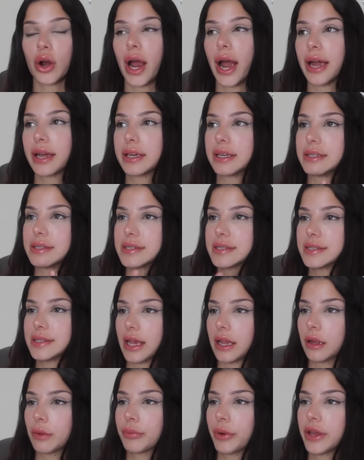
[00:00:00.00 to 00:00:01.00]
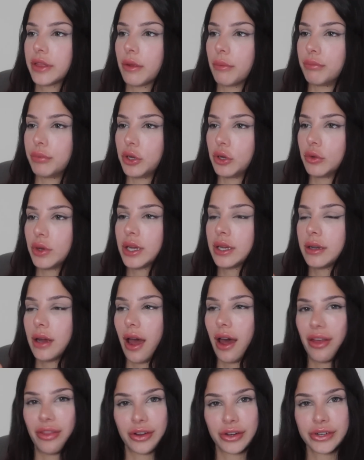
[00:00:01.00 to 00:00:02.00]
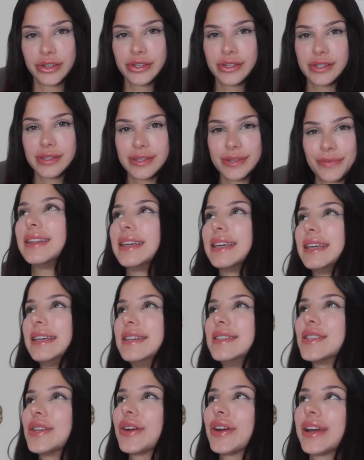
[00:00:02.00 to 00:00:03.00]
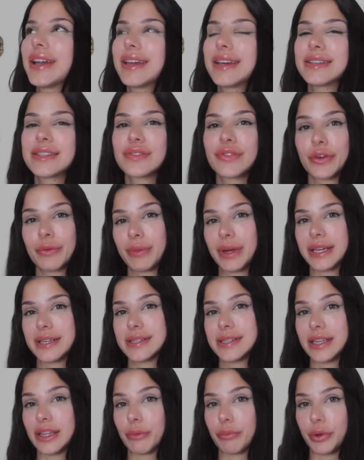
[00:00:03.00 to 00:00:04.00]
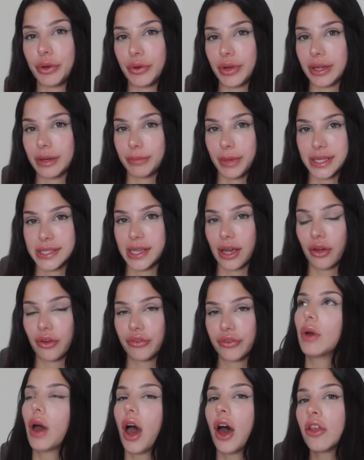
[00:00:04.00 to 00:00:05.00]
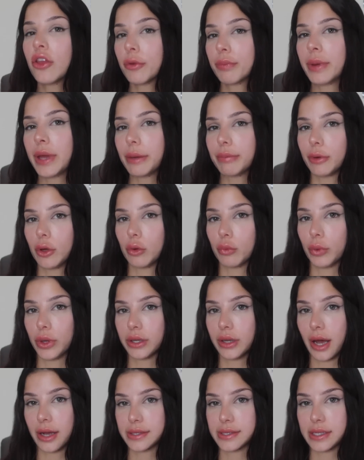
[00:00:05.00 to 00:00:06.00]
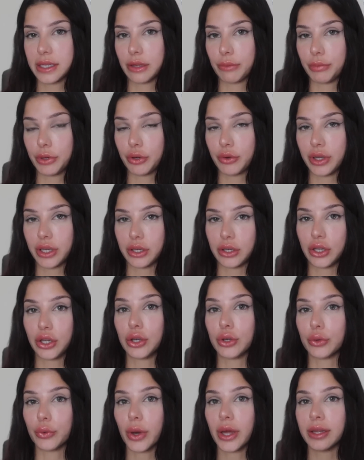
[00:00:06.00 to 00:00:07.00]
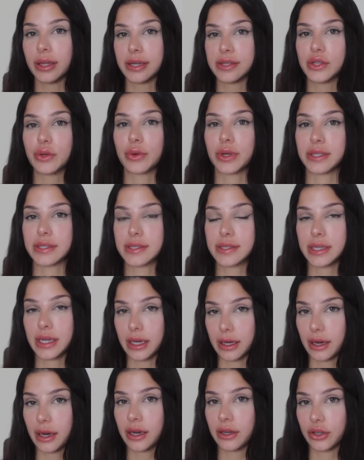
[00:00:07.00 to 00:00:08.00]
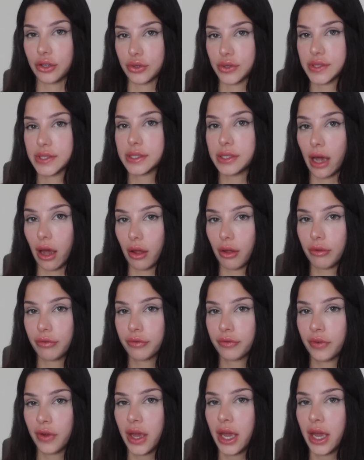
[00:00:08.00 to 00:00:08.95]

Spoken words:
I can celebrate the beauty in others, the easier it is for me to see the beauty in myself. Other people will not see the beauty in you unless you can see it in yourself.